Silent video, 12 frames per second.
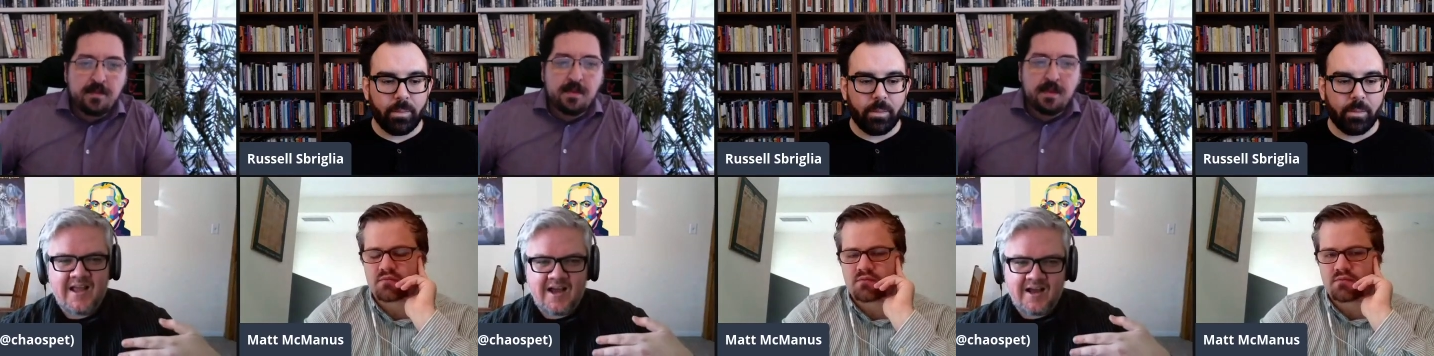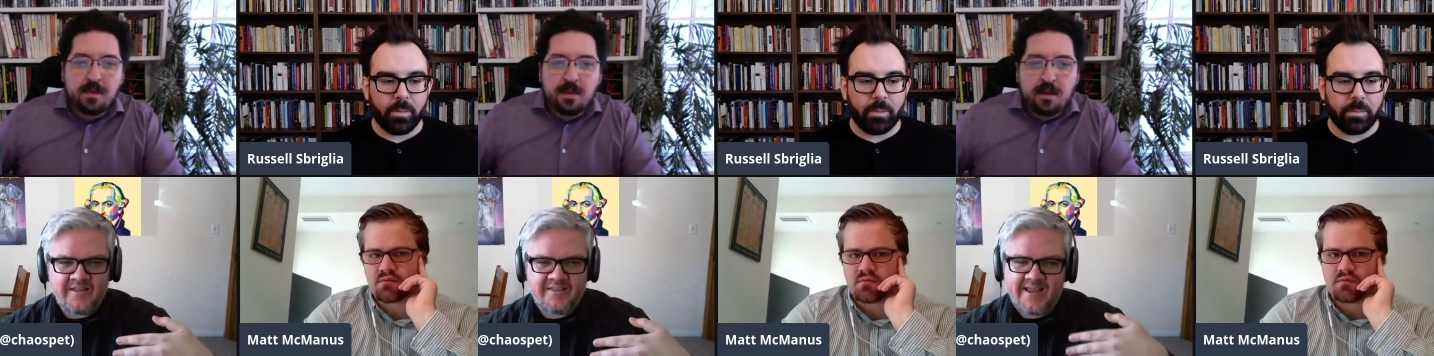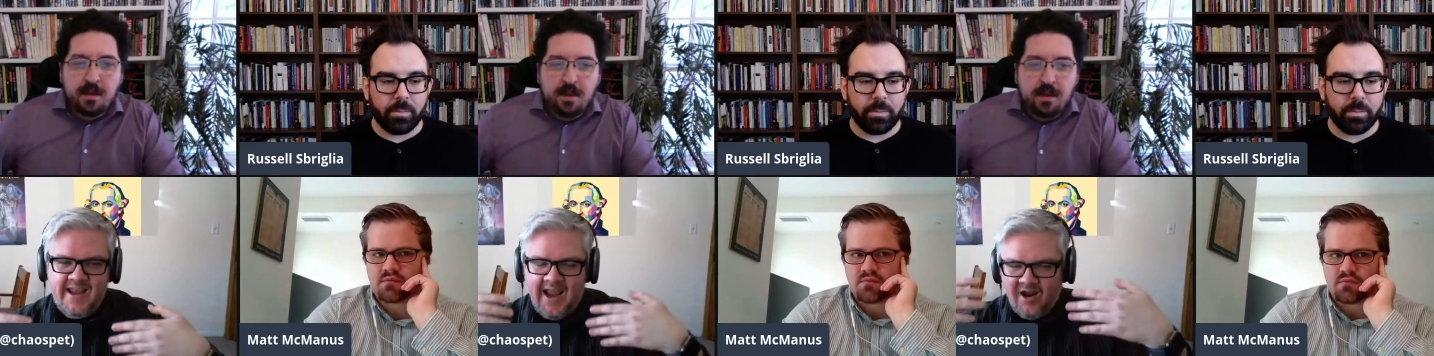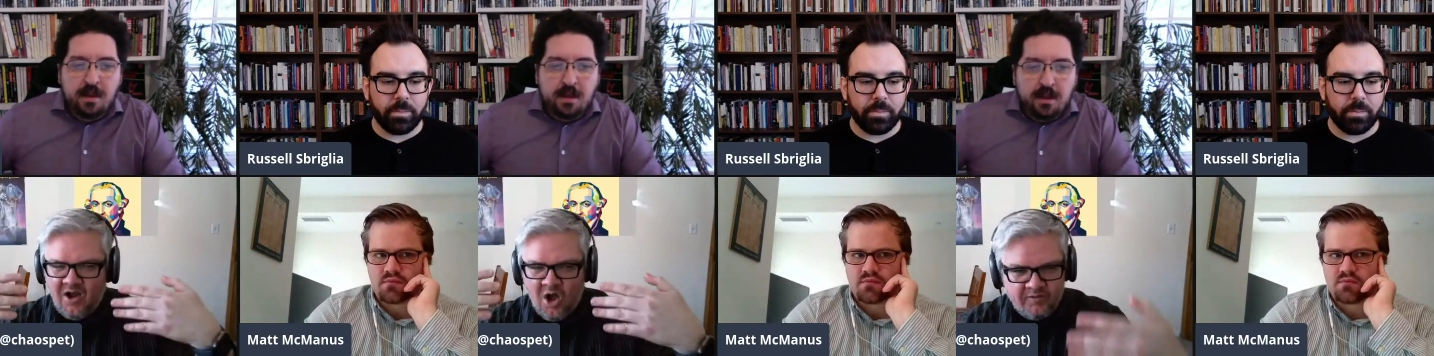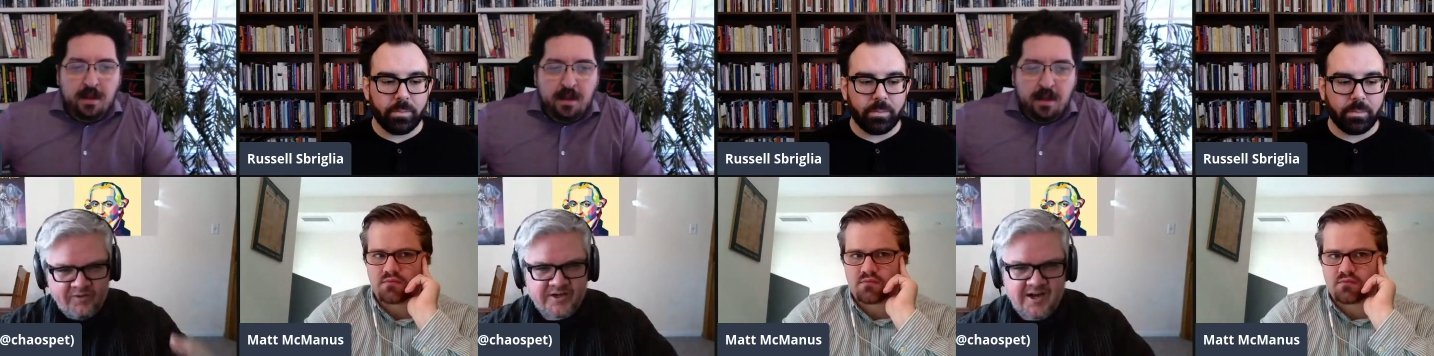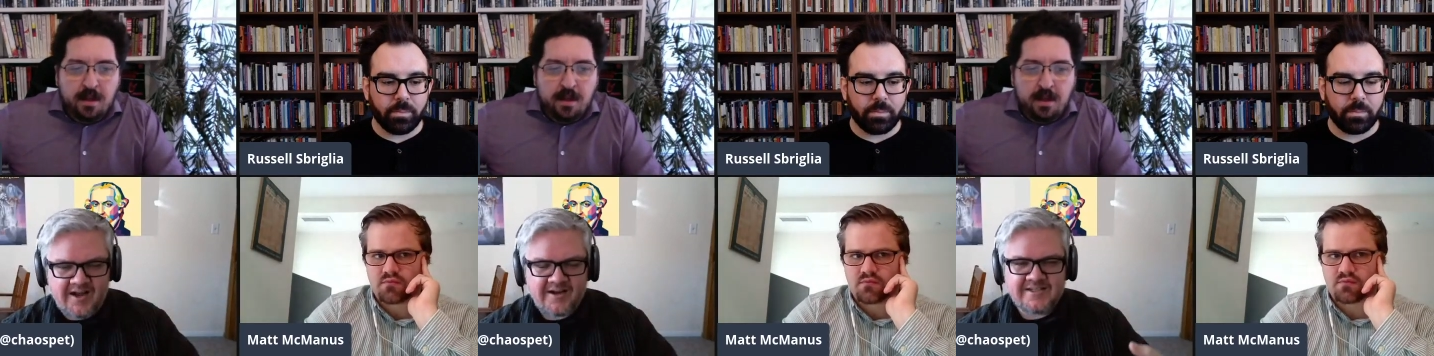Speaker 1: and that all of our
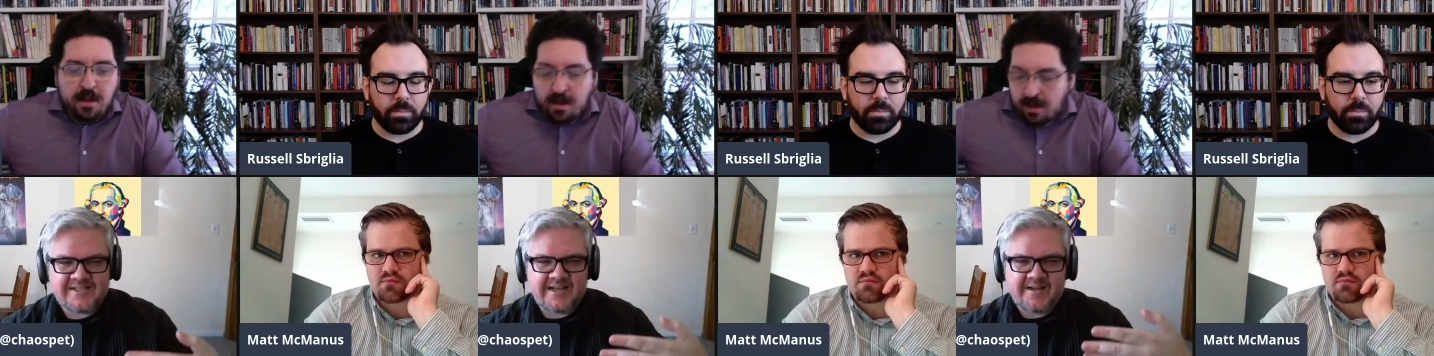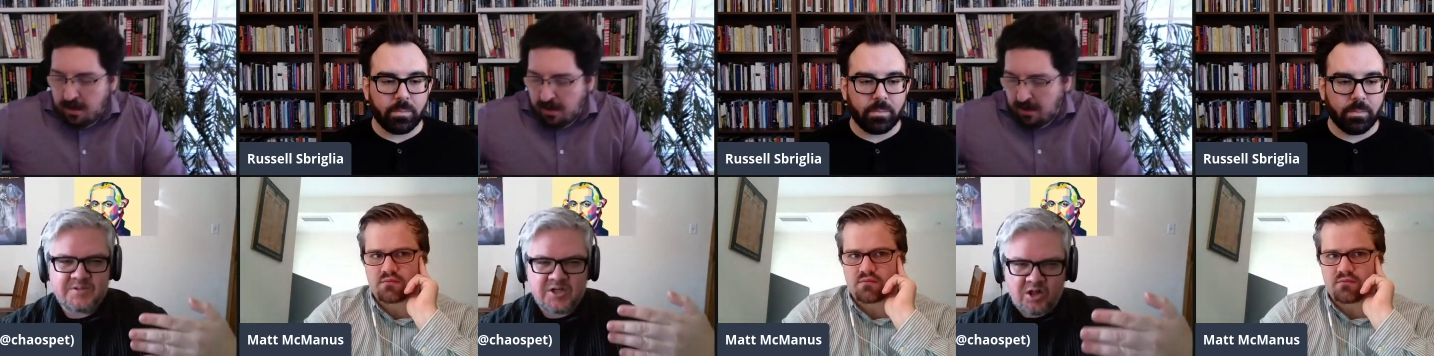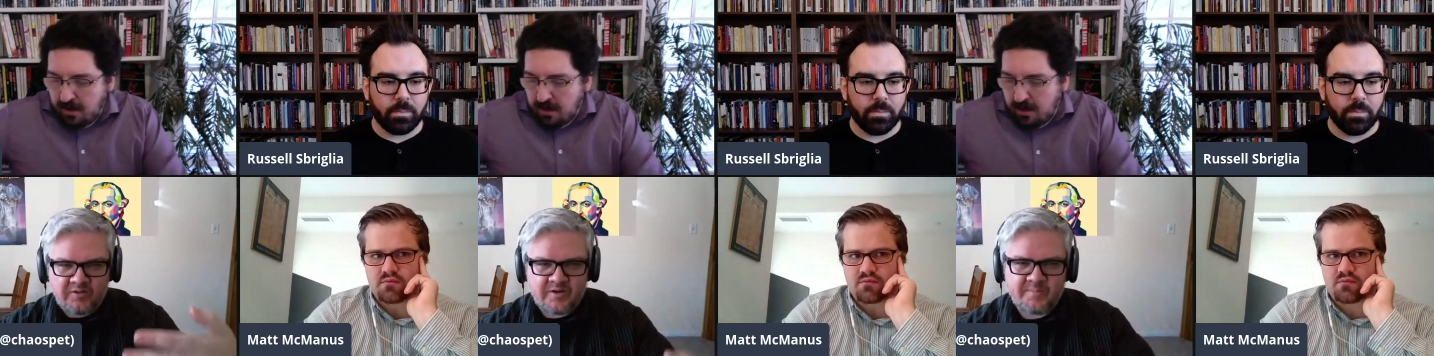concepts, all of our